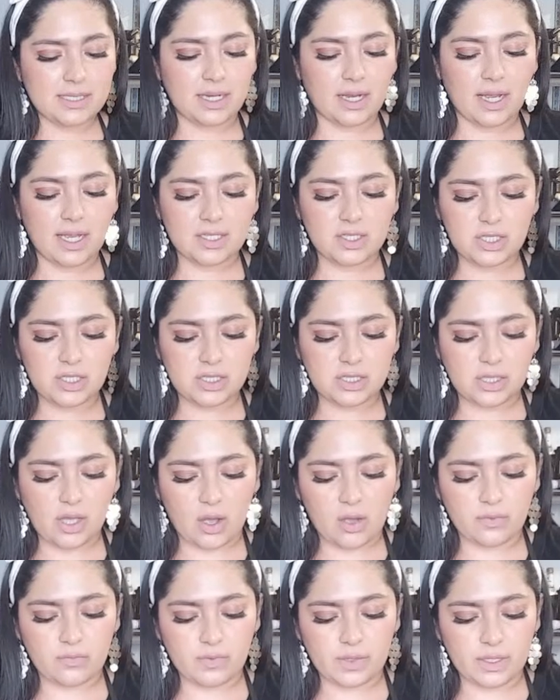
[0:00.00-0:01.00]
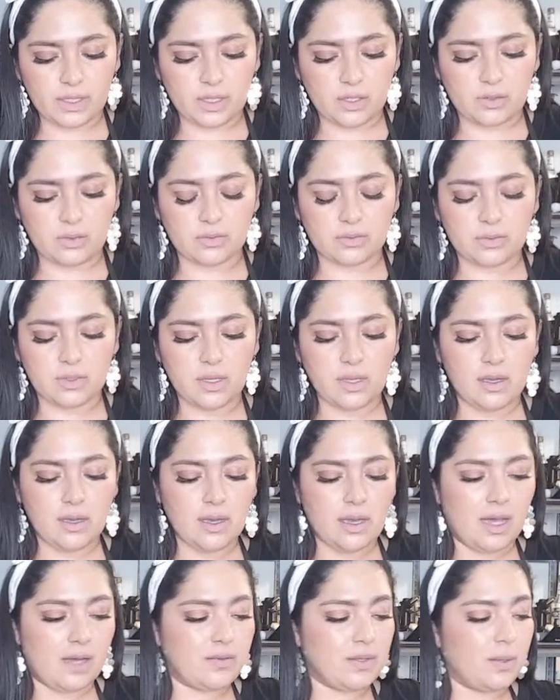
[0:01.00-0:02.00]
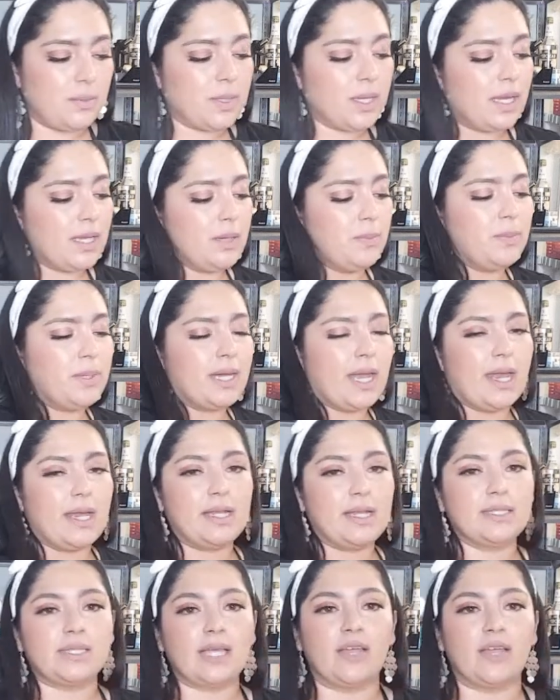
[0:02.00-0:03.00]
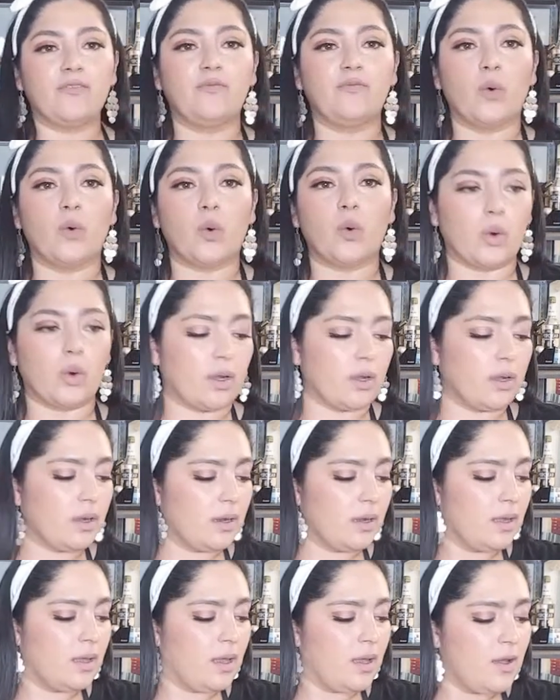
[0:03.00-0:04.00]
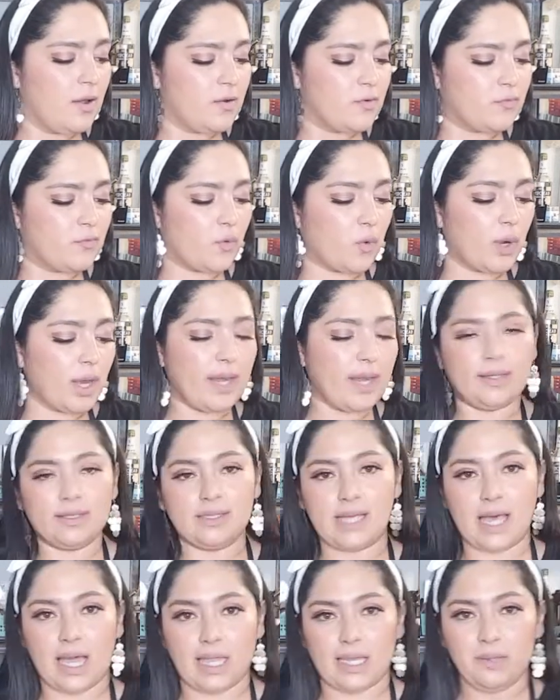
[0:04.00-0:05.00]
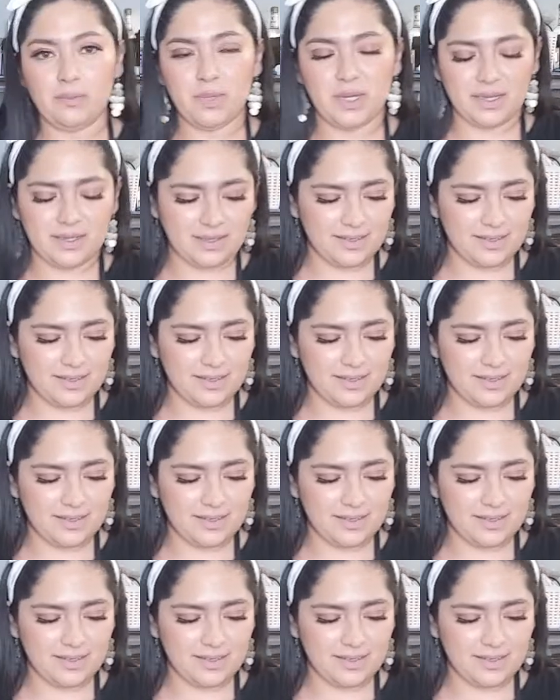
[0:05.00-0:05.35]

and I actually saw a video of them cutting bananas like four at a time.